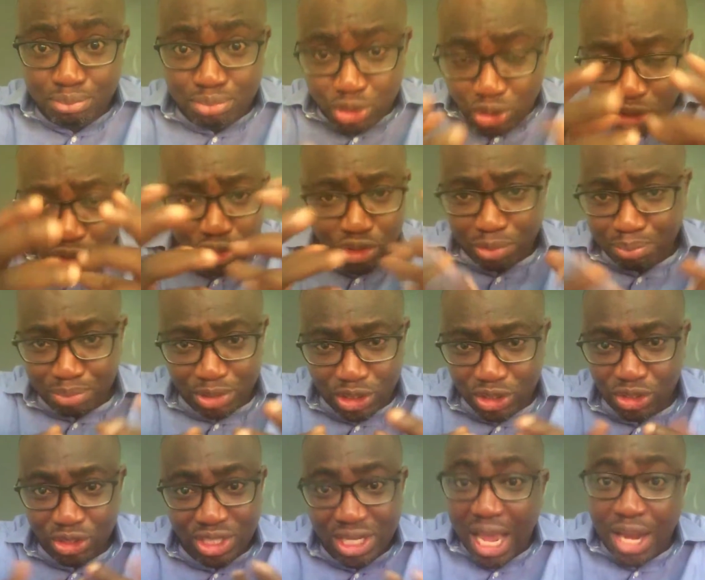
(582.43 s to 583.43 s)
putting your
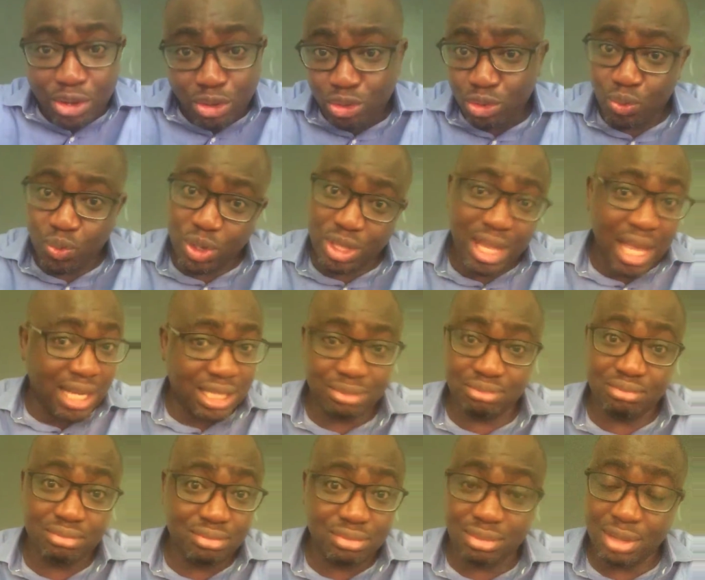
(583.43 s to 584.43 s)
pictures, I don't know what
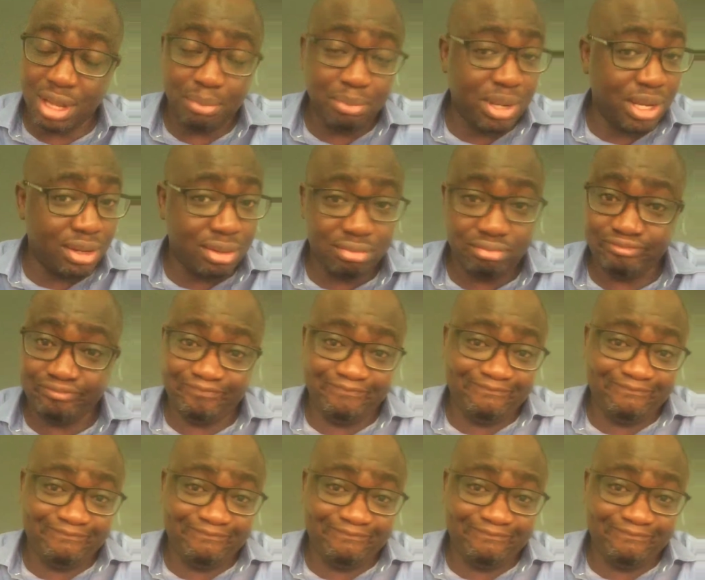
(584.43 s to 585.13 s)
that means.